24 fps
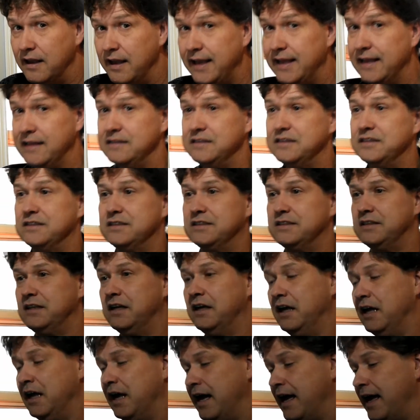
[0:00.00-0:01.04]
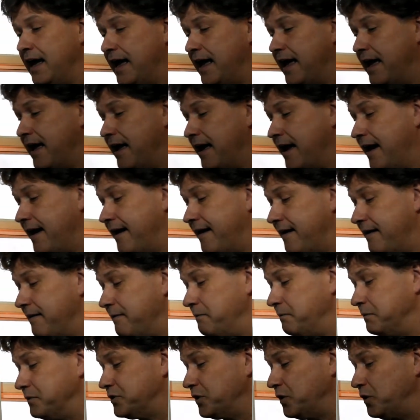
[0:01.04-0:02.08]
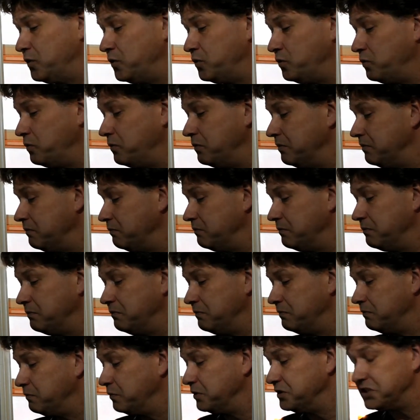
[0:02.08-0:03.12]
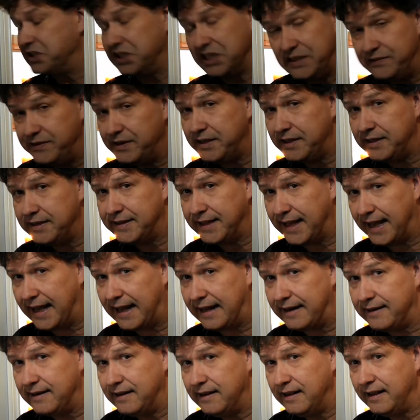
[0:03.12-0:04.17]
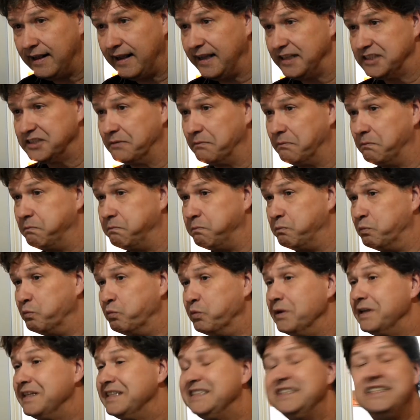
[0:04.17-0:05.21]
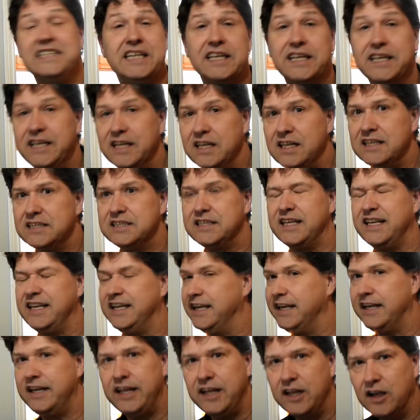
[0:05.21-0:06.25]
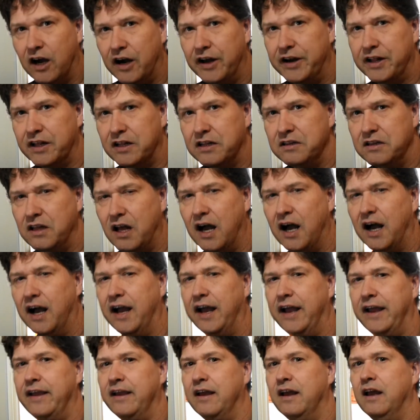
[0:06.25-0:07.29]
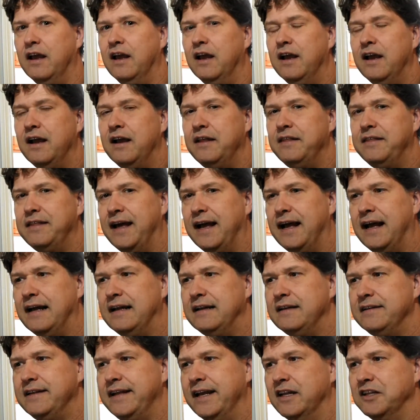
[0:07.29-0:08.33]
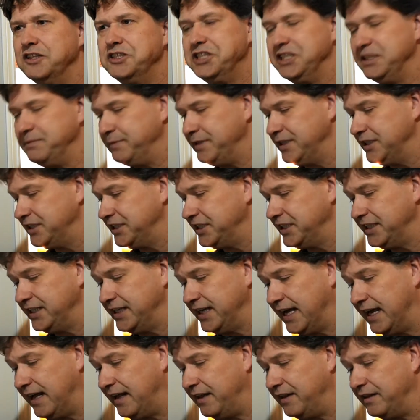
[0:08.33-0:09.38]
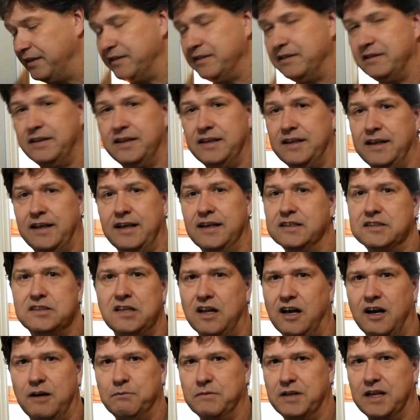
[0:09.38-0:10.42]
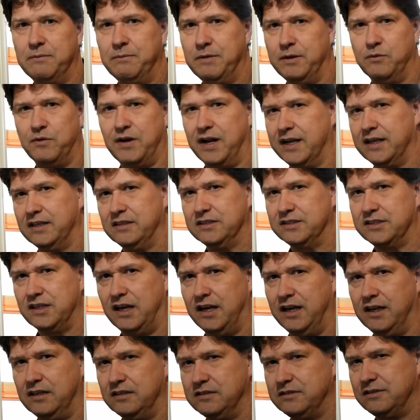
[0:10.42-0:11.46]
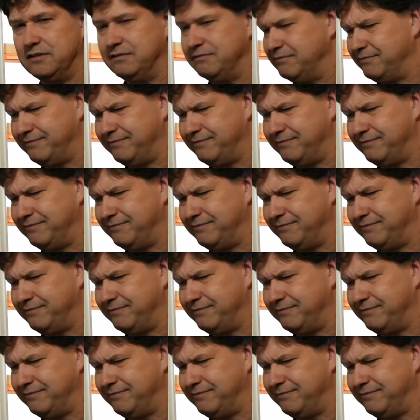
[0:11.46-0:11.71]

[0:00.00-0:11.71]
It's so we'll leave it at that. It's a ridiculous, idiotic lie that the LGBT and Islam can be reconciled.